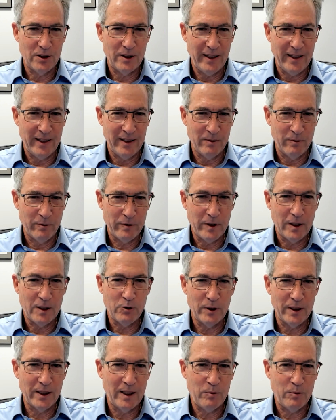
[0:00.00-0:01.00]
And
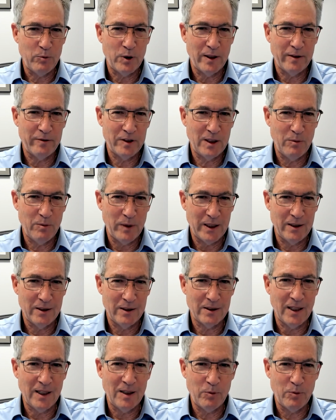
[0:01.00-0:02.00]
following a privacy by
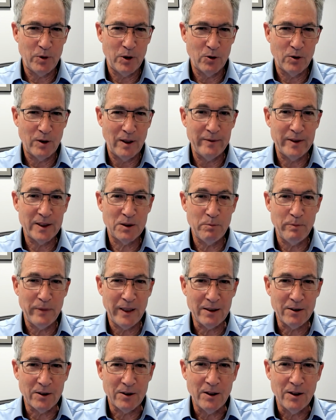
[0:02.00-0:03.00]
design program is
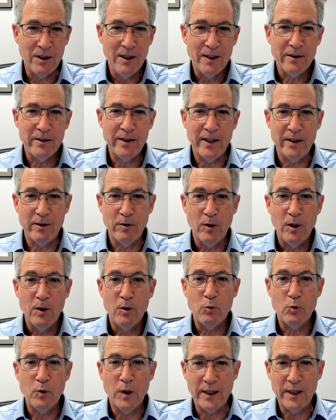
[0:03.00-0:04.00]
better than
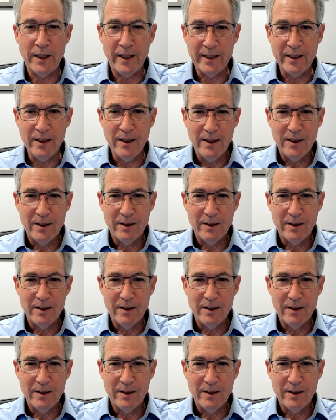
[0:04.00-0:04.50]
running,